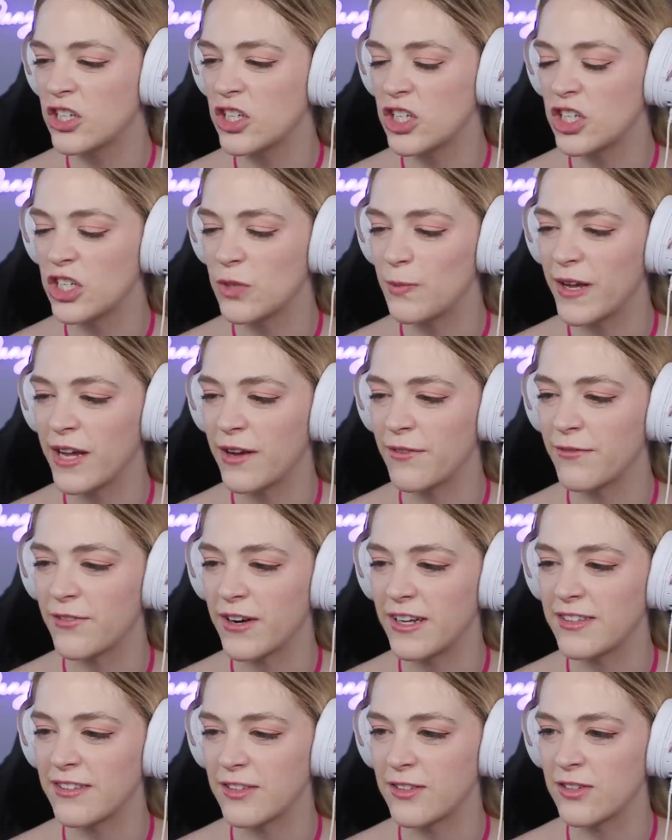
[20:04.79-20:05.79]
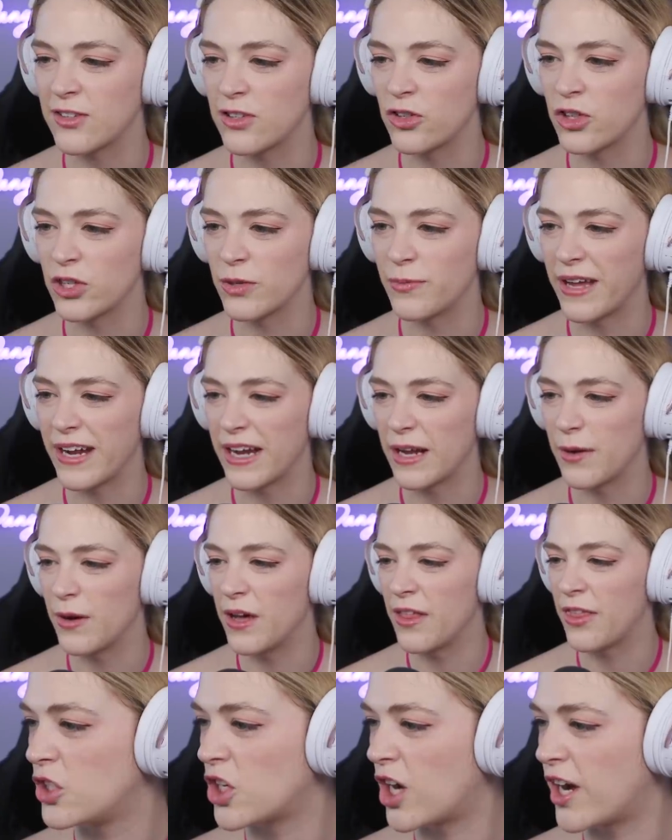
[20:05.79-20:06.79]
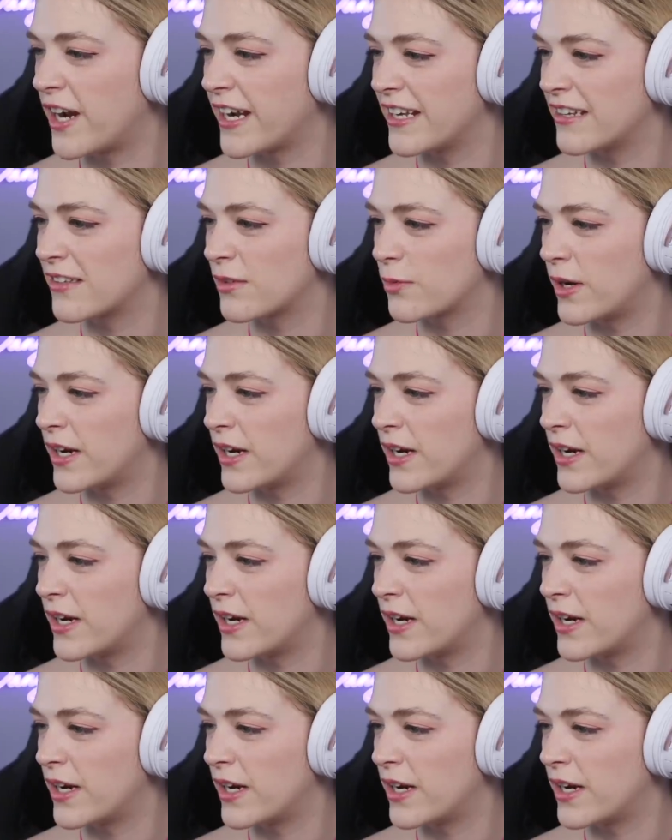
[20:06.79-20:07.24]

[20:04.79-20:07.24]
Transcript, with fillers: she should become friends on Social Bunny with Johnny as